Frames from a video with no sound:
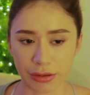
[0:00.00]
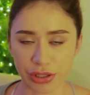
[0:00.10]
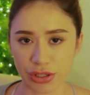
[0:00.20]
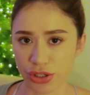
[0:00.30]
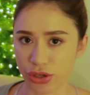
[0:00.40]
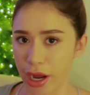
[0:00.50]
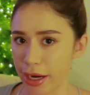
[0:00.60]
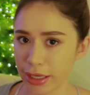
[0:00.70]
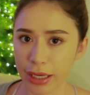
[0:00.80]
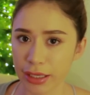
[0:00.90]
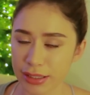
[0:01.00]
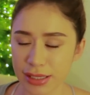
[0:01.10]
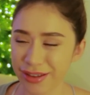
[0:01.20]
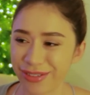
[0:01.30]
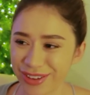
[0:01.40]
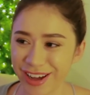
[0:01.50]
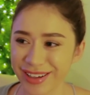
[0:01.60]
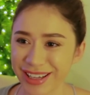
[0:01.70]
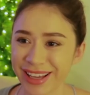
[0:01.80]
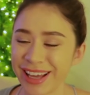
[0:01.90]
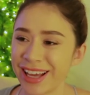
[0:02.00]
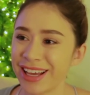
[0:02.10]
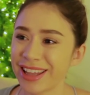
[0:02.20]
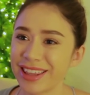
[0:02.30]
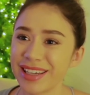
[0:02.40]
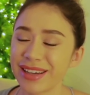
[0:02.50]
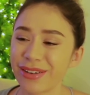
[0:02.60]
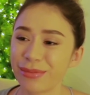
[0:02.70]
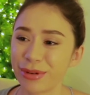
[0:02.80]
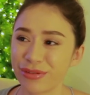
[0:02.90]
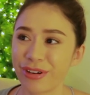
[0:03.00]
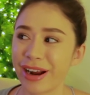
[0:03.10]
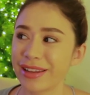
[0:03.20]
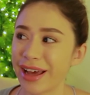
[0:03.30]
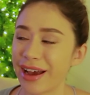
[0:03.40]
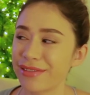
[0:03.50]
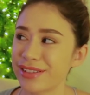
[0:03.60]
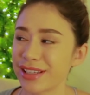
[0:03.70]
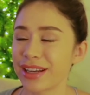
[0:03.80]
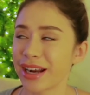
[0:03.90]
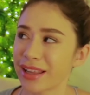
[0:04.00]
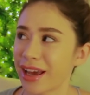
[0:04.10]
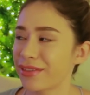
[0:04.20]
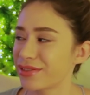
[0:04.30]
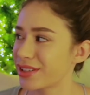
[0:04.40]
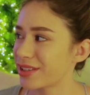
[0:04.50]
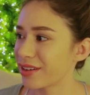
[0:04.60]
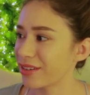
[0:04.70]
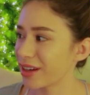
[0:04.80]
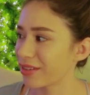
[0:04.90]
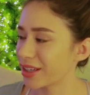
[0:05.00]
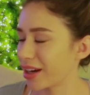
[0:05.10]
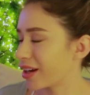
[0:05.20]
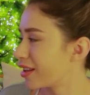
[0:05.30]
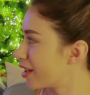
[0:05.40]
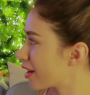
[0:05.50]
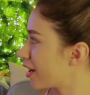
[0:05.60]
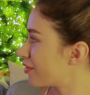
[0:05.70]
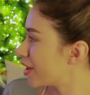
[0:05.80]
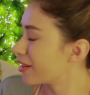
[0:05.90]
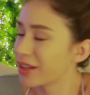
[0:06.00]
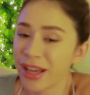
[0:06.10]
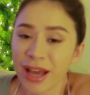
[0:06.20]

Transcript: I was just trying to get into the vlogging thing before I left, and then I left. So yeah, that kind of failed.